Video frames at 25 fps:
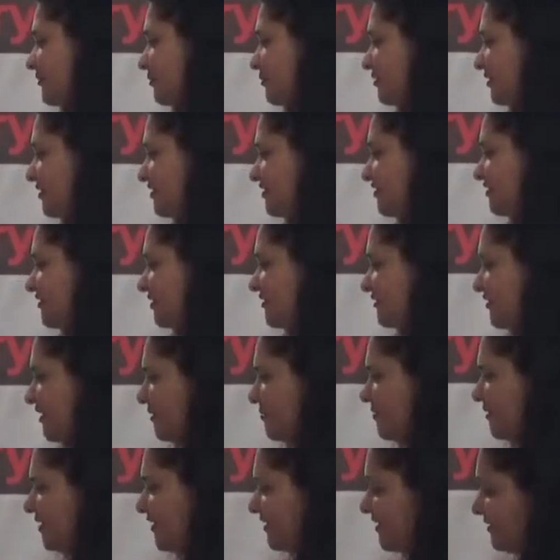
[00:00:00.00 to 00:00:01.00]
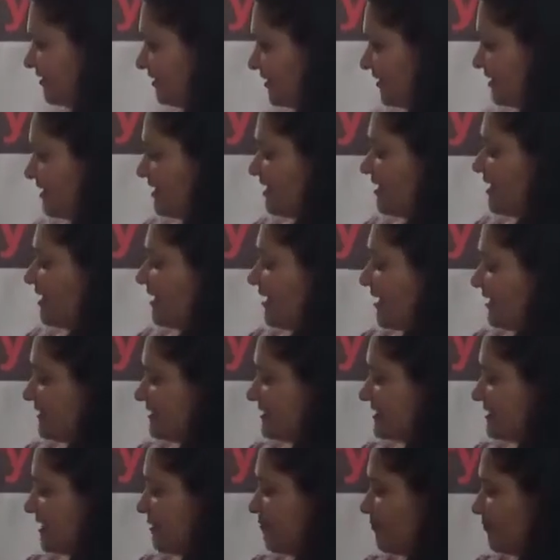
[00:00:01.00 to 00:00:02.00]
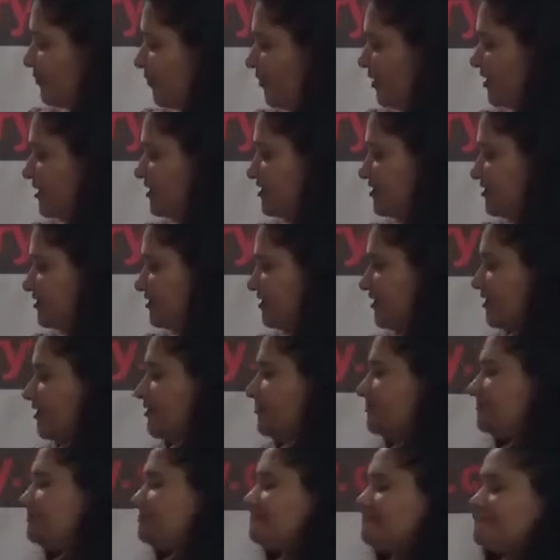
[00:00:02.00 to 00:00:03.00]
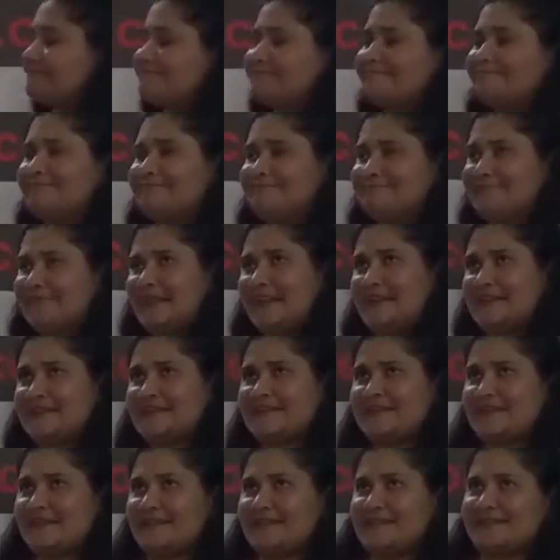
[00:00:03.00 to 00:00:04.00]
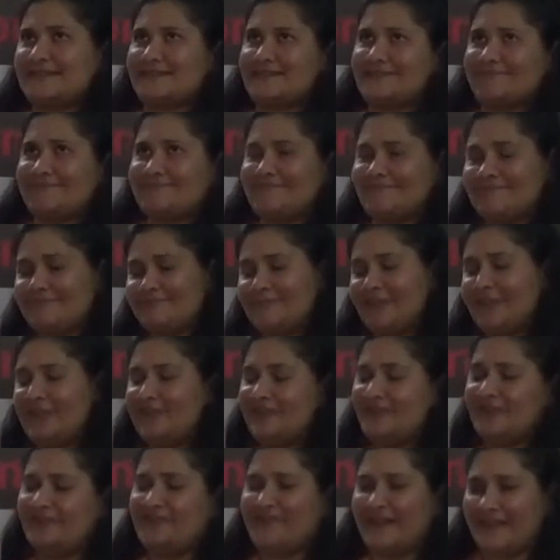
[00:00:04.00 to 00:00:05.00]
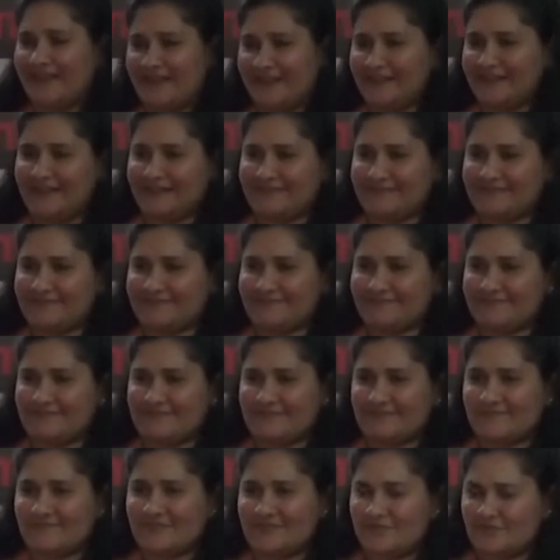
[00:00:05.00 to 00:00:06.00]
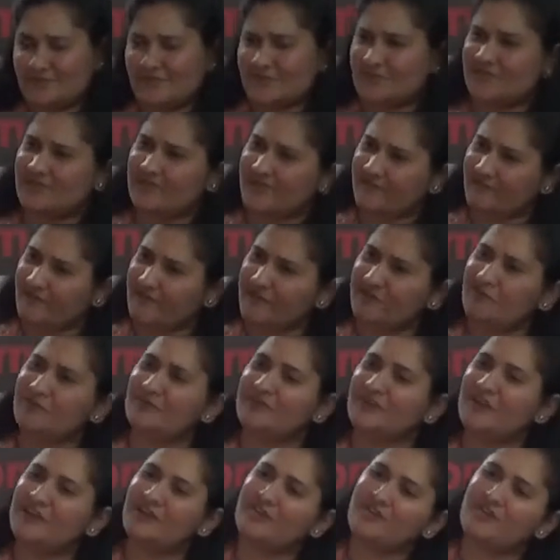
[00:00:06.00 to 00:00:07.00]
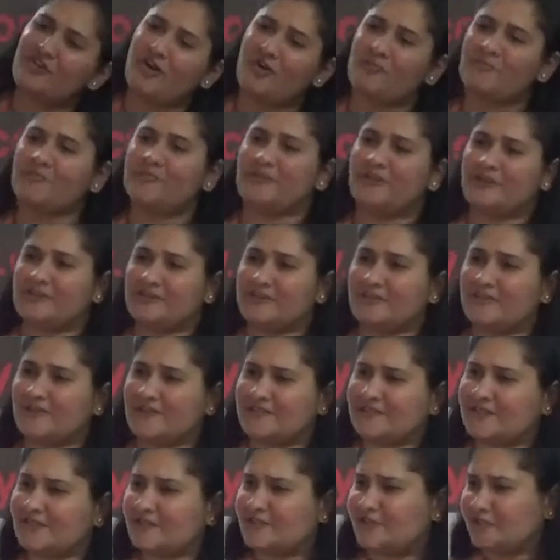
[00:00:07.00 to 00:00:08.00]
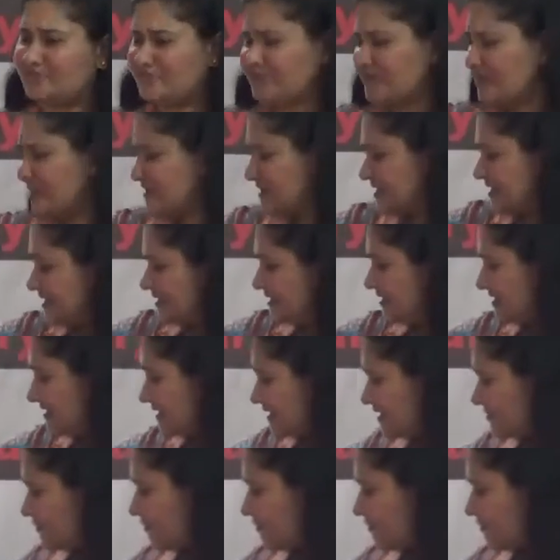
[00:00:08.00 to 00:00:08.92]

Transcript: with the feminine, at some point there is that inner wedding, so to say, where you reincorporate the masculine, because at this